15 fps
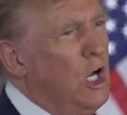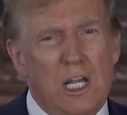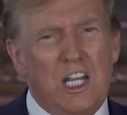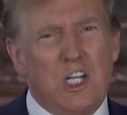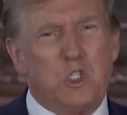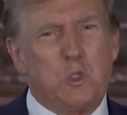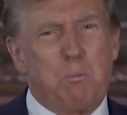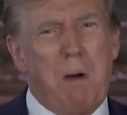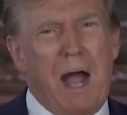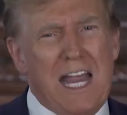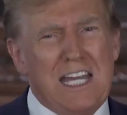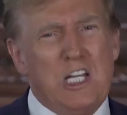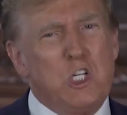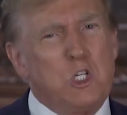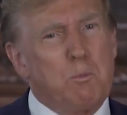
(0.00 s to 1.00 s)
It's
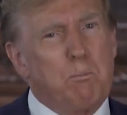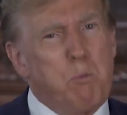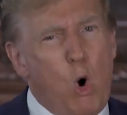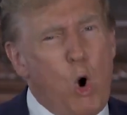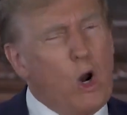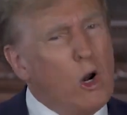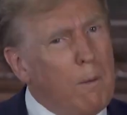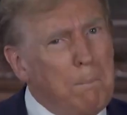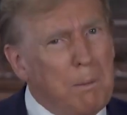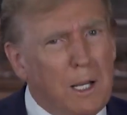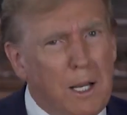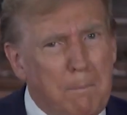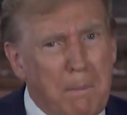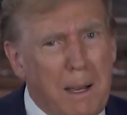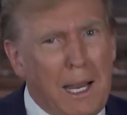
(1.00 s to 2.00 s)
Biden's border
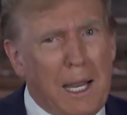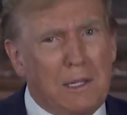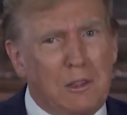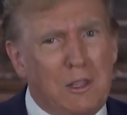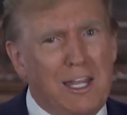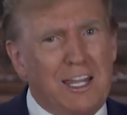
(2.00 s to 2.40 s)
bloodbath.